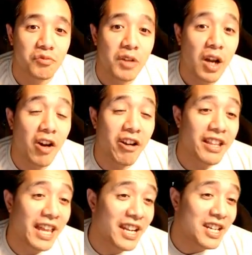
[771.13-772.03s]
Alright,
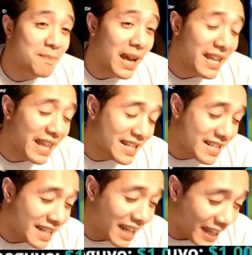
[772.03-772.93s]
that is bad.
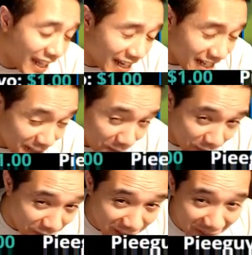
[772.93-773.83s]
That is
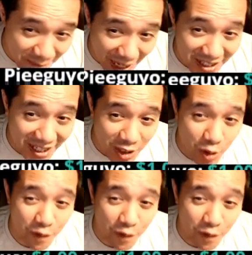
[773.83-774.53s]
pretty bad to get 2